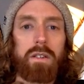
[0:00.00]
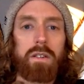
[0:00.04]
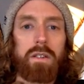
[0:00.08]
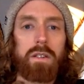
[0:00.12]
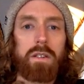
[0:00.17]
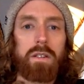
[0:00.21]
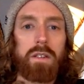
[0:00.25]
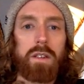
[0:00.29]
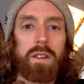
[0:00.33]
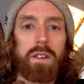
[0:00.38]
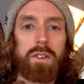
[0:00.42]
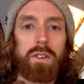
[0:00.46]

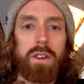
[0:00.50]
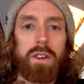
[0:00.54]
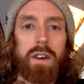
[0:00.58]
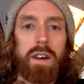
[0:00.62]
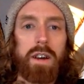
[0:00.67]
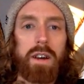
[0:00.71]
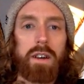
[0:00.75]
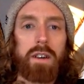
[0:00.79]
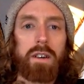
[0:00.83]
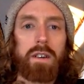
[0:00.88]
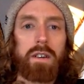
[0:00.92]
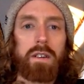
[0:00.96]
Click
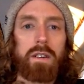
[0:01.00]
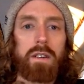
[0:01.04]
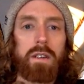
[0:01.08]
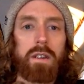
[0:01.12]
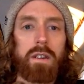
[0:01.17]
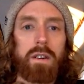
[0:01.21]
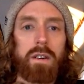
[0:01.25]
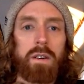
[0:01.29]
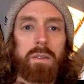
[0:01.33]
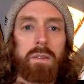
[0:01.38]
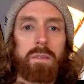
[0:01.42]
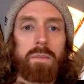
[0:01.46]
drag,
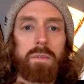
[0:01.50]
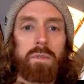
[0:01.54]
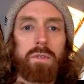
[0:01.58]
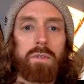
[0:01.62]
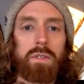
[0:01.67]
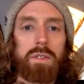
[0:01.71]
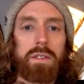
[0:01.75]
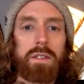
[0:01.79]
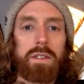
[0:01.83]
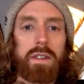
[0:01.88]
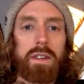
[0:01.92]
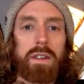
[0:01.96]
pull
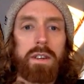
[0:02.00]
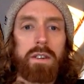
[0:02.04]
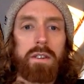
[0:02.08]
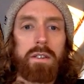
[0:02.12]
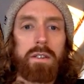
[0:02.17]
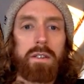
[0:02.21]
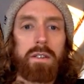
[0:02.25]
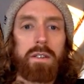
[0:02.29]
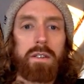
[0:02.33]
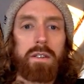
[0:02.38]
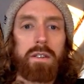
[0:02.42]
these down.